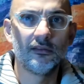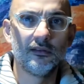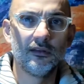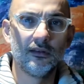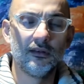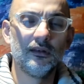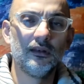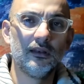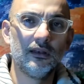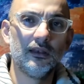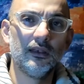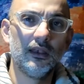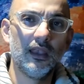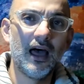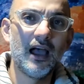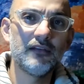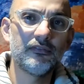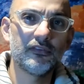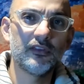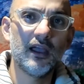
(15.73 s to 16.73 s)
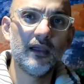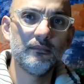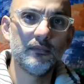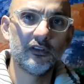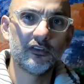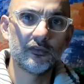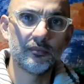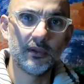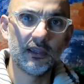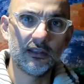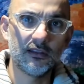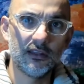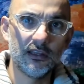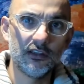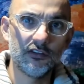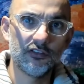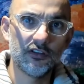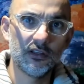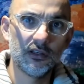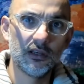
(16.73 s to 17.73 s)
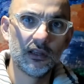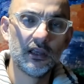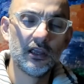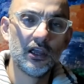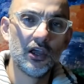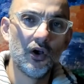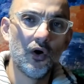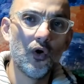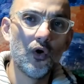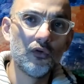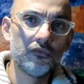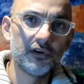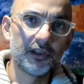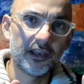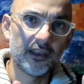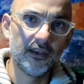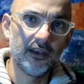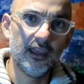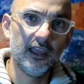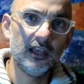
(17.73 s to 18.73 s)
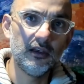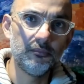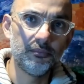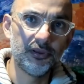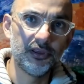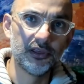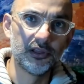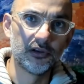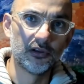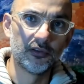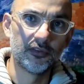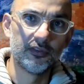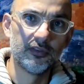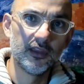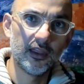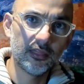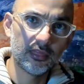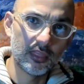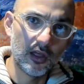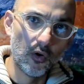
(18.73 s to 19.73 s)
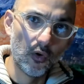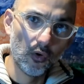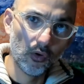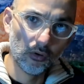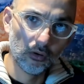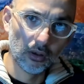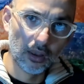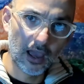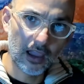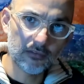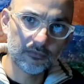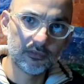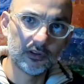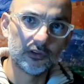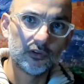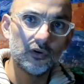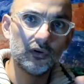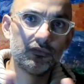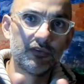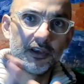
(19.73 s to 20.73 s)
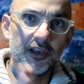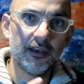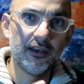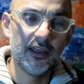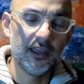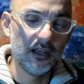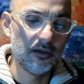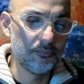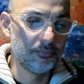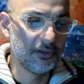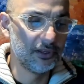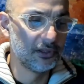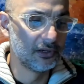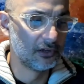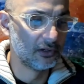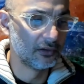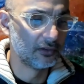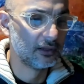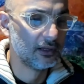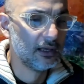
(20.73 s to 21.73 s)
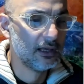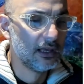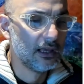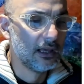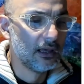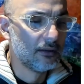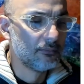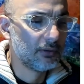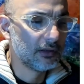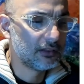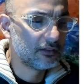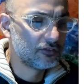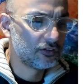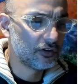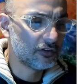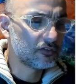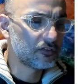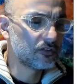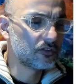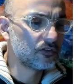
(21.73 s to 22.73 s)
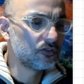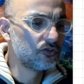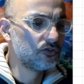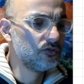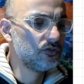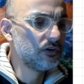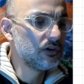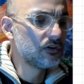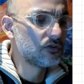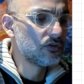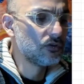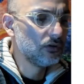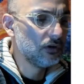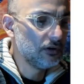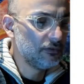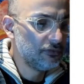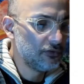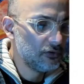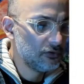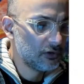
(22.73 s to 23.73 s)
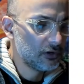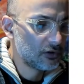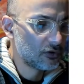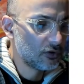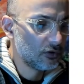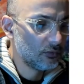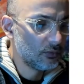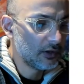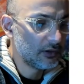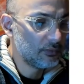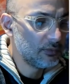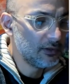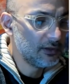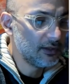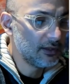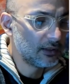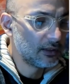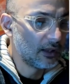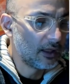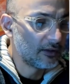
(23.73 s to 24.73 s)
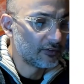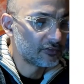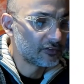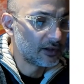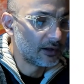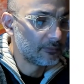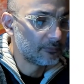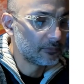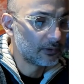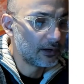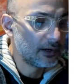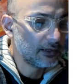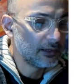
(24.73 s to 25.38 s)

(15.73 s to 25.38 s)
lifetime expectation over an n period, not the whole life, but over an n period. But just to recall, if you recall what we did last time, right?